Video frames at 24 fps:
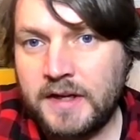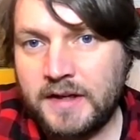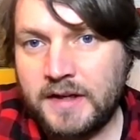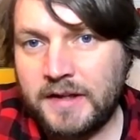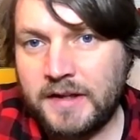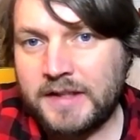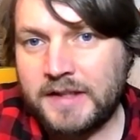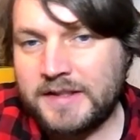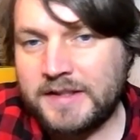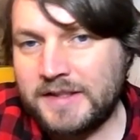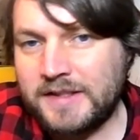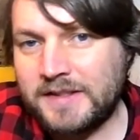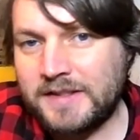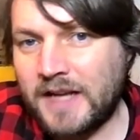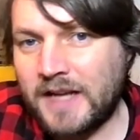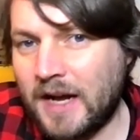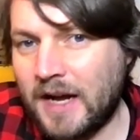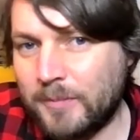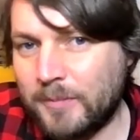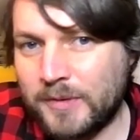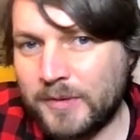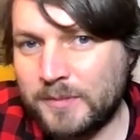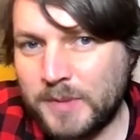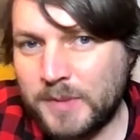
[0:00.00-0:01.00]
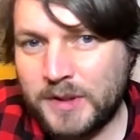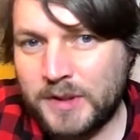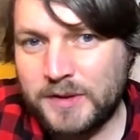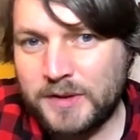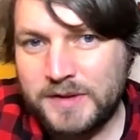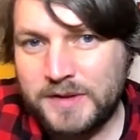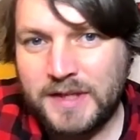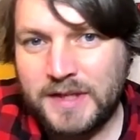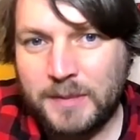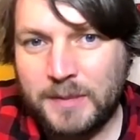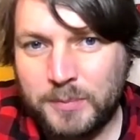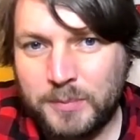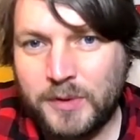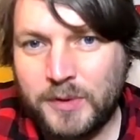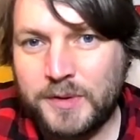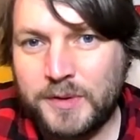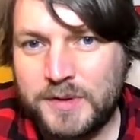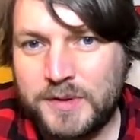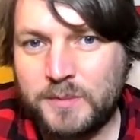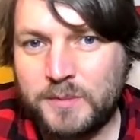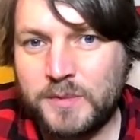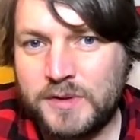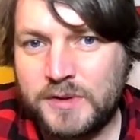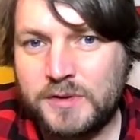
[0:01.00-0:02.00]
Now, that didn't happen because that
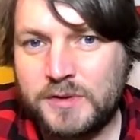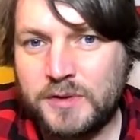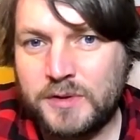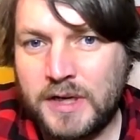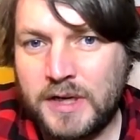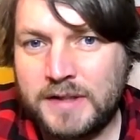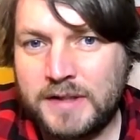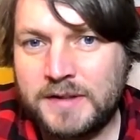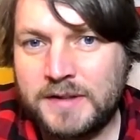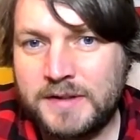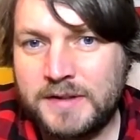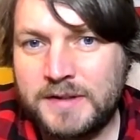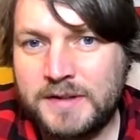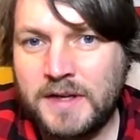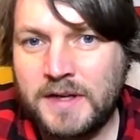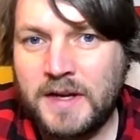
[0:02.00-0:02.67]
person was trans.